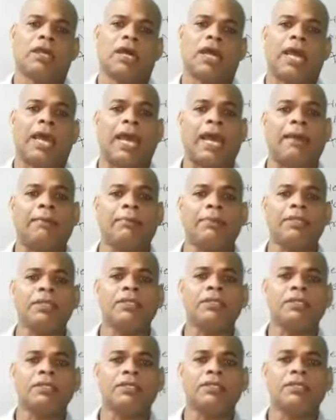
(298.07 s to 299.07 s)

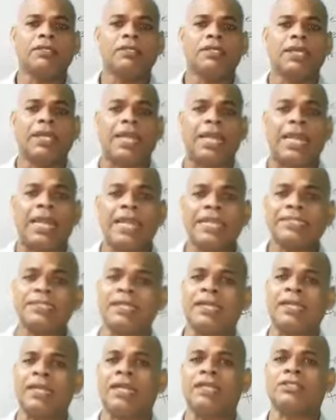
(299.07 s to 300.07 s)
Having 8
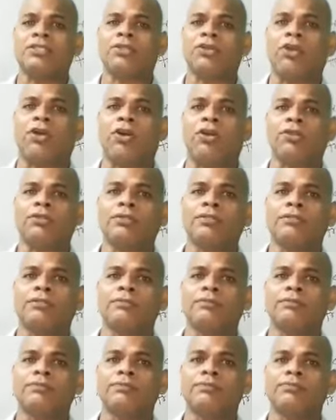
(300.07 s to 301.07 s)
electron
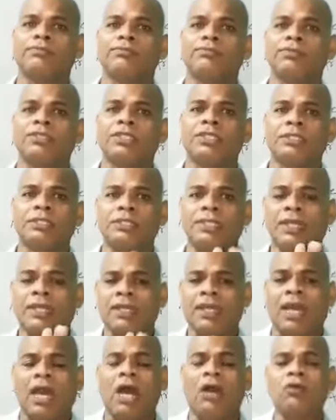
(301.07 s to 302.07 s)
is
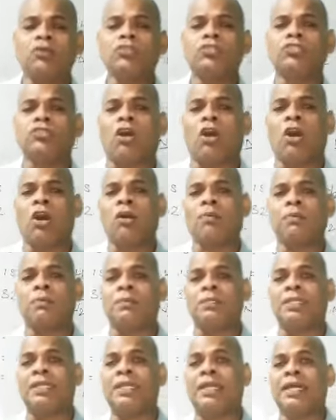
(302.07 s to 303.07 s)
the cause
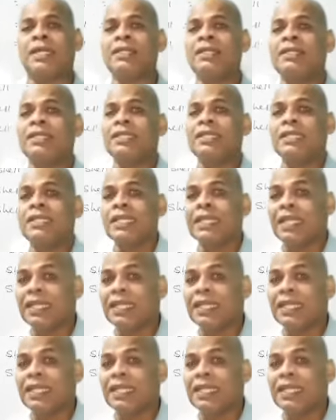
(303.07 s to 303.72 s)
of their